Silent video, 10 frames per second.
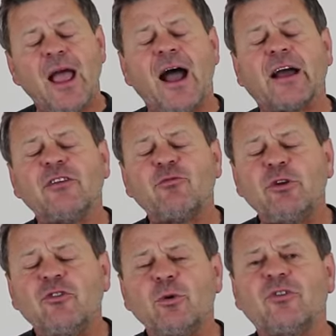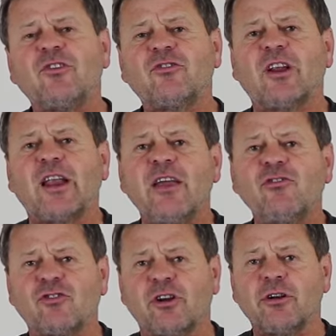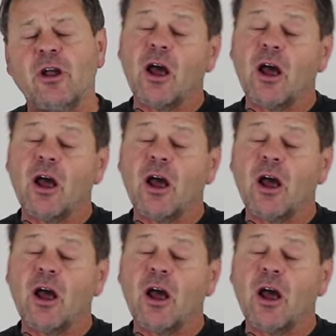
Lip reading: And if we do a distillation,